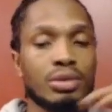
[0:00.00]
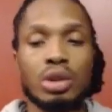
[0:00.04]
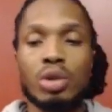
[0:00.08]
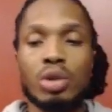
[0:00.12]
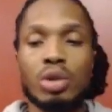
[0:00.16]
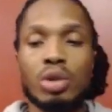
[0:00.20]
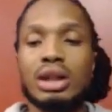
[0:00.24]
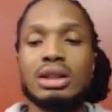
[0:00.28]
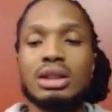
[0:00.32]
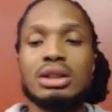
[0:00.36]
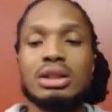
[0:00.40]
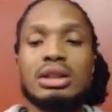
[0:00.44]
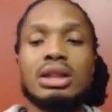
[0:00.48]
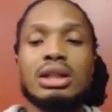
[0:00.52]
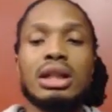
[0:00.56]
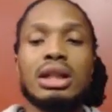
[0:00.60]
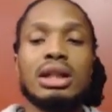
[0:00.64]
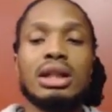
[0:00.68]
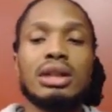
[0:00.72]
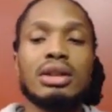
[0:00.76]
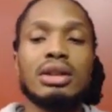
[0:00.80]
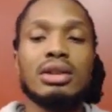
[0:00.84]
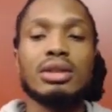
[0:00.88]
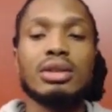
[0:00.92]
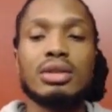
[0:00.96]
Don't
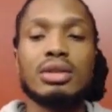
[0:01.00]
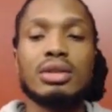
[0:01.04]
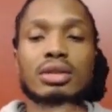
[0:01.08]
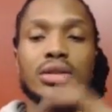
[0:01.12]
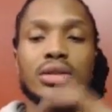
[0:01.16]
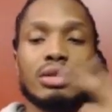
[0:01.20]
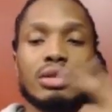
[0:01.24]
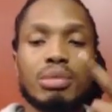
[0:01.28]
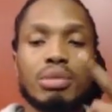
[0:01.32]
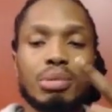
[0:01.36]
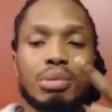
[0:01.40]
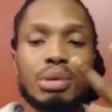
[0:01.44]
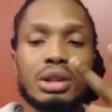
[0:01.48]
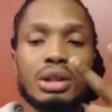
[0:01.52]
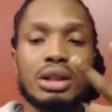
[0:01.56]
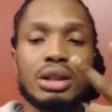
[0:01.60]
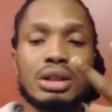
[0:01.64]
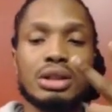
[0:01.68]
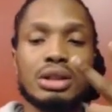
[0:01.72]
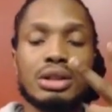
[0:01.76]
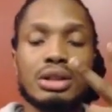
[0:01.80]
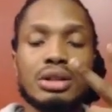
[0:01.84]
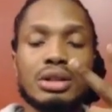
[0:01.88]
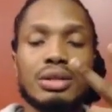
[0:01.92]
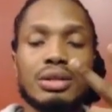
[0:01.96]
hesitate.
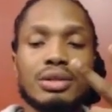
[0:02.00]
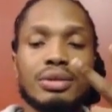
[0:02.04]
Peace.